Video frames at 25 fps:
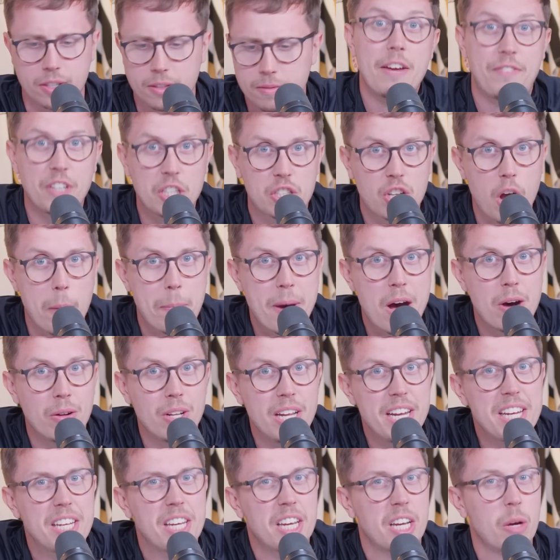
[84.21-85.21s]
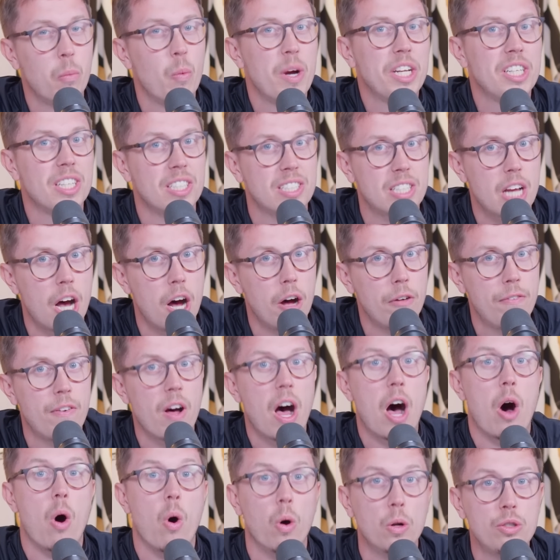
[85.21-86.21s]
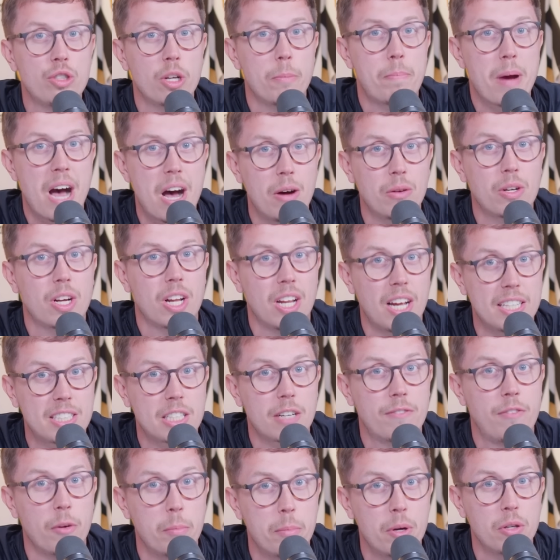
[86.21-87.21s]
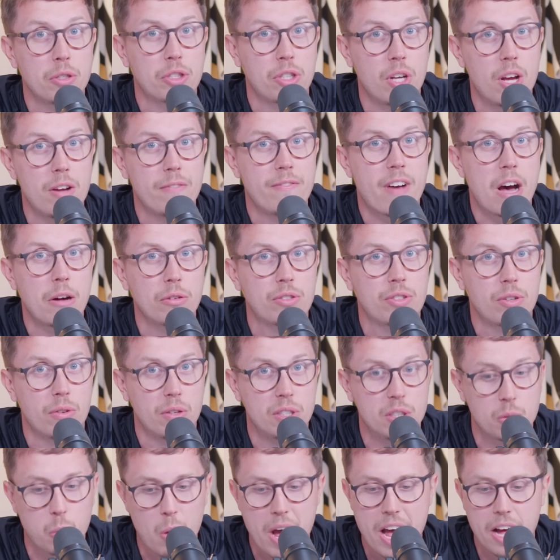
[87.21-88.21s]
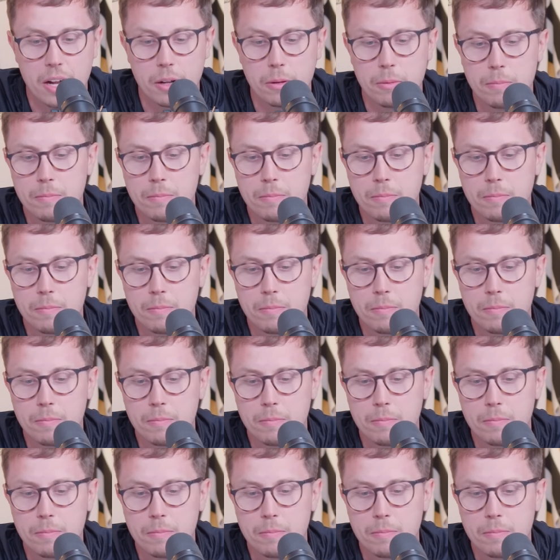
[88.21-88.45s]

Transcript: If you top our league, you can win yourself a £100 classic football shirt voucher as well.